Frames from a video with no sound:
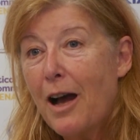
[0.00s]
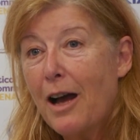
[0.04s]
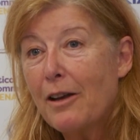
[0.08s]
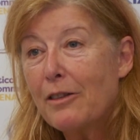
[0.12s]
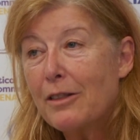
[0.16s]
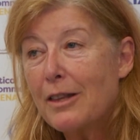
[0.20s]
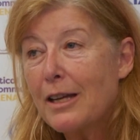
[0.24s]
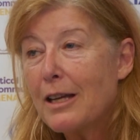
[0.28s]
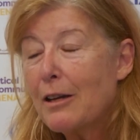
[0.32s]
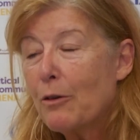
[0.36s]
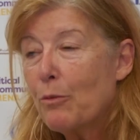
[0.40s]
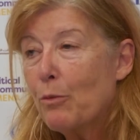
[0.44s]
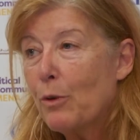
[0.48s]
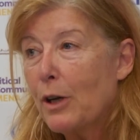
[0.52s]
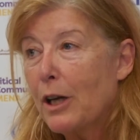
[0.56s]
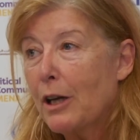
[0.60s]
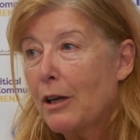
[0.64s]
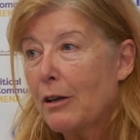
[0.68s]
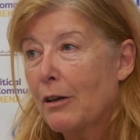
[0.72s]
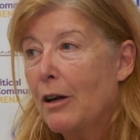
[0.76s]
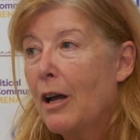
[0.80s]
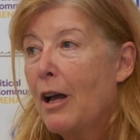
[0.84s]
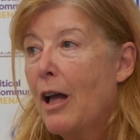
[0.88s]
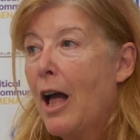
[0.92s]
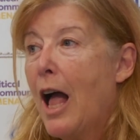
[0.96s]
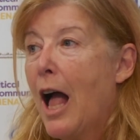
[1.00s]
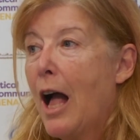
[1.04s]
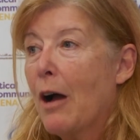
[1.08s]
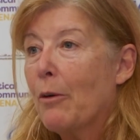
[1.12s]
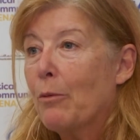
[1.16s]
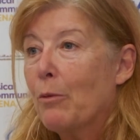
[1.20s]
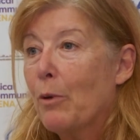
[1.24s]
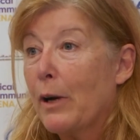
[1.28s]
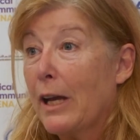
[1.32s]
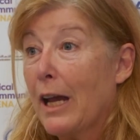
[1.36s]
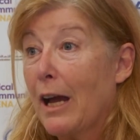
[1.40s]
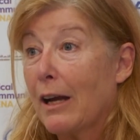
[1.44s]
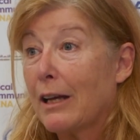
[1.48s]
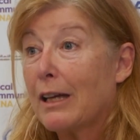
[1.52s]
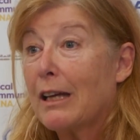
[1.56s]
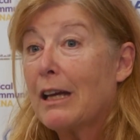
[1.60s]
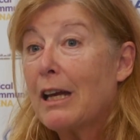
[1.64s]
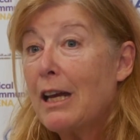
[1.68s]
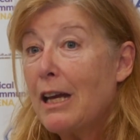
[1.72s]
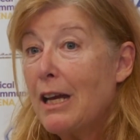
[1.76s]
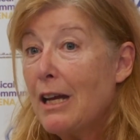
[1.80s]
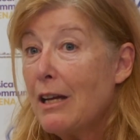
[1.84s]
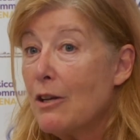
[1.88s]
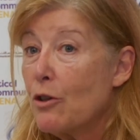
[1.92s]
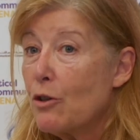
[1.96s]
I think we are
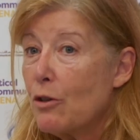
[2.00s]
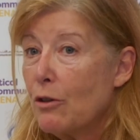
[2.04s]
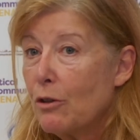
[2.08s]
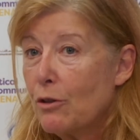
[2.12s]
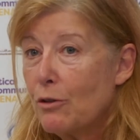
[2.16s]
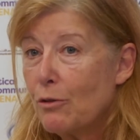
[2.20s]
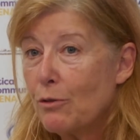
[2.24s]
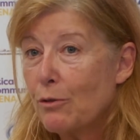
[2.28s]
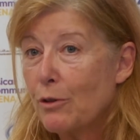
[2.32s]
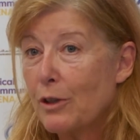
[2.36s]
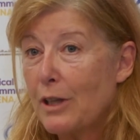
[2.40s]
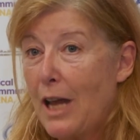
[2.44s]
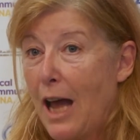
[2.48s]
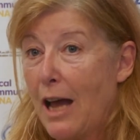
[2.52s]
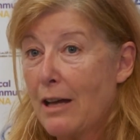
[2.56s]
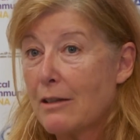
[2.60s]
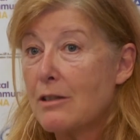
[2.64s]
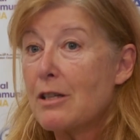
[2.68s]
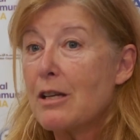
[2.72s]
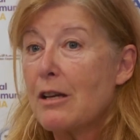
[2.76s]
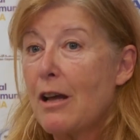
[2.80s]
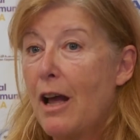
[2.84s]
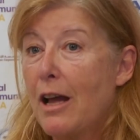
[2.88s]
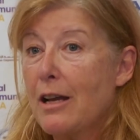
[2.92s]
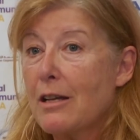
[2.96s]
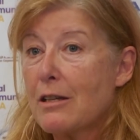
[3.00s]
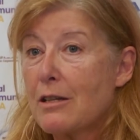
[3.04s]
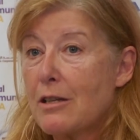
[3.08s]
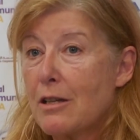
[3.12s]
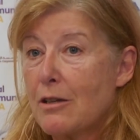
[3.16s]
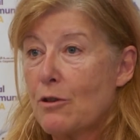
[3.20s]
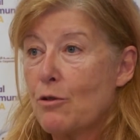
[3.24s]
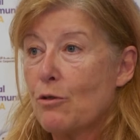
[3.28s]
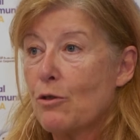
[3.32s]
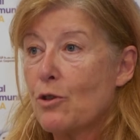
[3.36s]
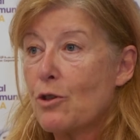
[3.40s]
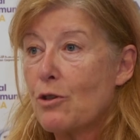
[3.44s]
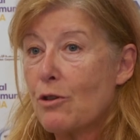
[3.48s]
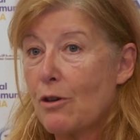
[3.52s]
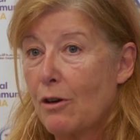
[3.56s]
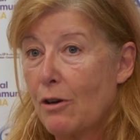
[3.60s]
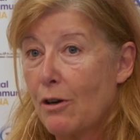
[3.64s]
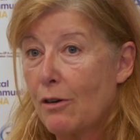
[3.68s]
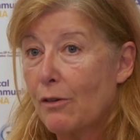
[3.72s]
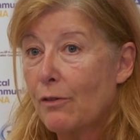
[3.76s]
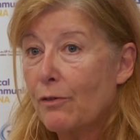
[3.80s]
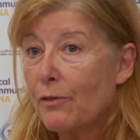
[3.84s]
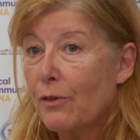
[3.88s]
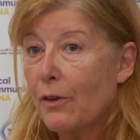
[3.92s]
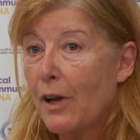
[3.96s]
keen to do that and to
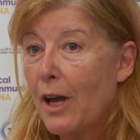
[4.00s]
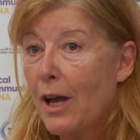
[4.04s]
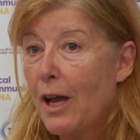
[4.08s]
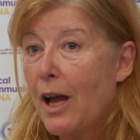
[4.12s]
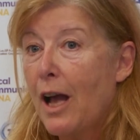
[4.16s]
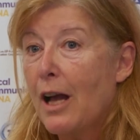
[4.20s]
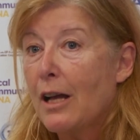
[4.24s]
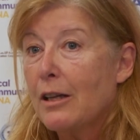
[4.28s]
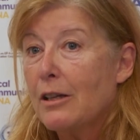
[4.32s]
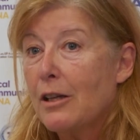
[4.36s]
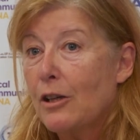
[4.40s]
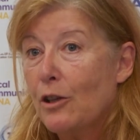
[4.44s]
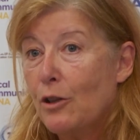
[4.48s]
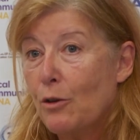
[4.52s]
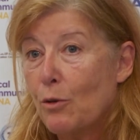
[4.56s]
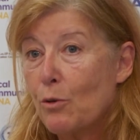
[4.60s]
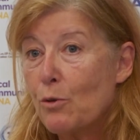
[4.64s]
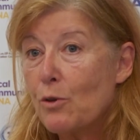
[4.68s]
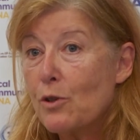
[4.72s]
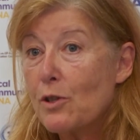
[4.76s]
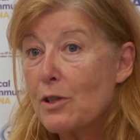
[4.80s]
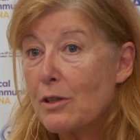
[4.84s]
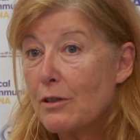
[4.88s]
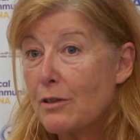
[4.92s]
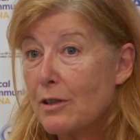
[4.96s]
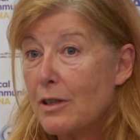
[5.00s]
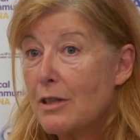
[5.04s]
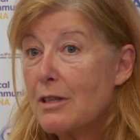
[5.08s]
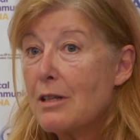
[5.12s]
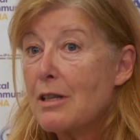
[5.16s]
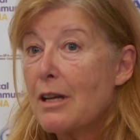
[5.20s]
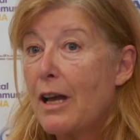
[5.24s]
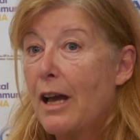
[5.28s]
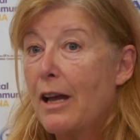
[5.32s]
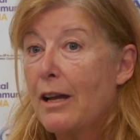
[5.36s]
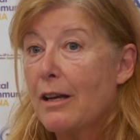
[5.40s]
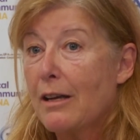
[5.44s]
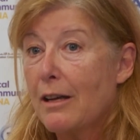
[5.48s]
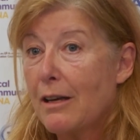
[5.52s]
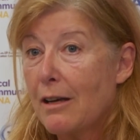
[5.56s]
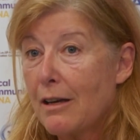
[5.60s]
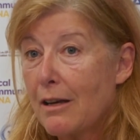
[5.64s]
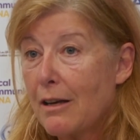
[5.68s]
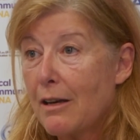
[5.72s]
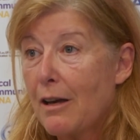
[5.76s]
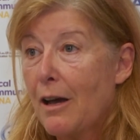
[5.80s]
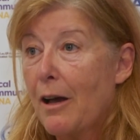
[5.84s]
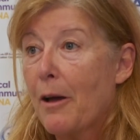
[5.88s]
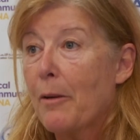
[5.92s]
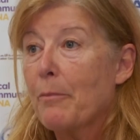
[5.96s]
serve the users
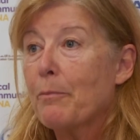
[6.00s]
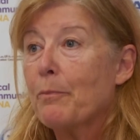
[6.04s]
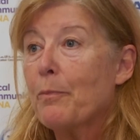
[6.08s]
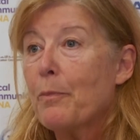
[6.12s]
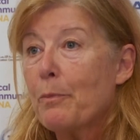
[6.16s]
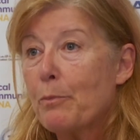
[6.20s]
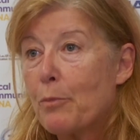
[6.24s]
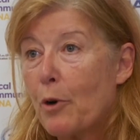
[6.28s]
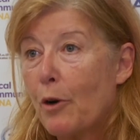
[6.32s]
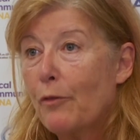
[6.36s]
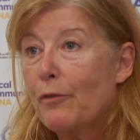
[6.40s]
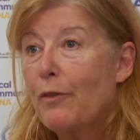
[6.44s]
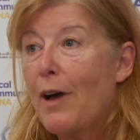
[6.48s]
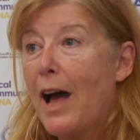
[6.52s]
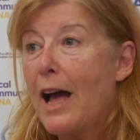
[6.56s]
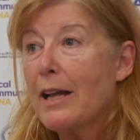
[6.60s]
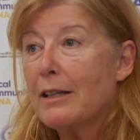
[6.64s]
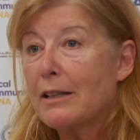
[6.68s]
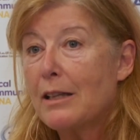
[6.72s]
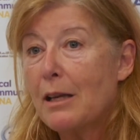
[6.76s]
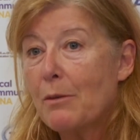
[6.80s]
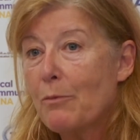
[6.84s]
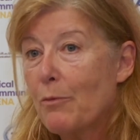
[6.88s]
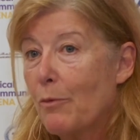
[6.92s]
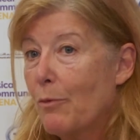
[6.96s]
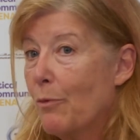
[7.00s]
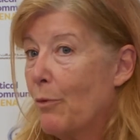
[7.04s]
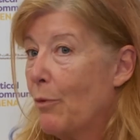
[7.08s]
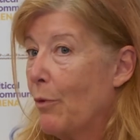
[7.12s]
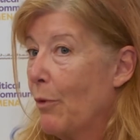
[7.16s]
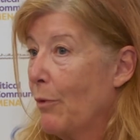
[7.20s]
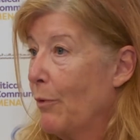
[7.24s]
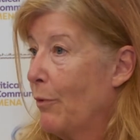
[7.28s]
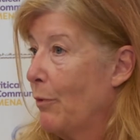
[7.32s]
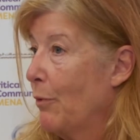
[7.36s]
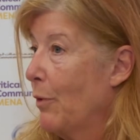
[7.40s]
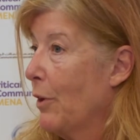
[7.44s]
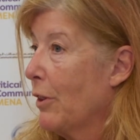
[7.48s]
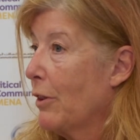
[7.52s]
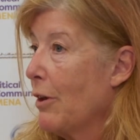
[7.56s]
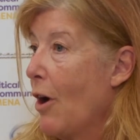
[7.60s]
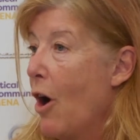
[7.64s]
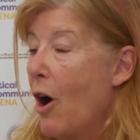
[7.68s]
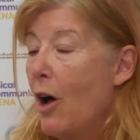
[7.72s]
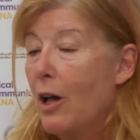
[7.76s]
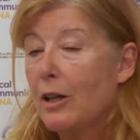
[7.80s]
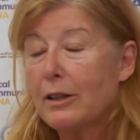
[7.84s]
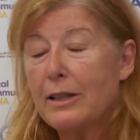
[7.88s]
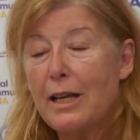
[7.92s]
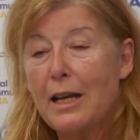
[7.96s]
and provide them with
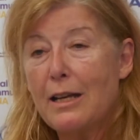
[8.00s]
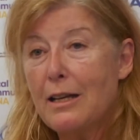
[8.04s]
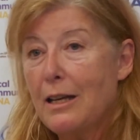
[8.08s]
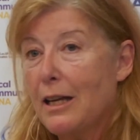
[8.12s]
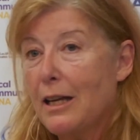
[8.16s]
all they